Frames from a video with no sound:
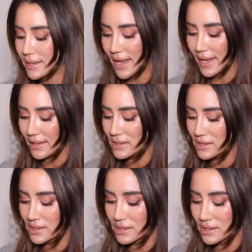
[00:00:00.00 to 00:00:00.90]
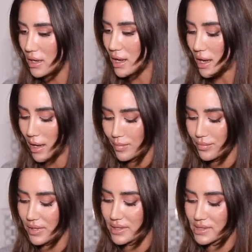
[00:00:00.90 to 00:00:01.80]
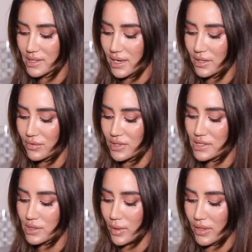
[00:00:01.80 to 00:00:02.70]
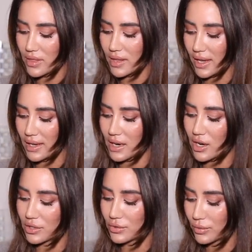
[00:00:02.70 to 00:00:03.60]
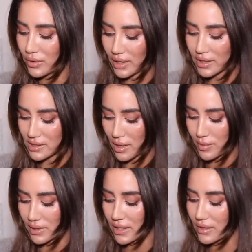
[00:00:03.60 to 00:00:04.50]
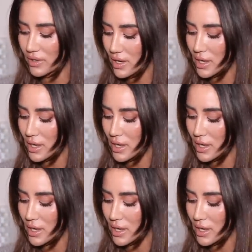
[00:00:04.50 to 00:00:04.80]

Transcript: Next up, inside of this one thing are two things, I believe,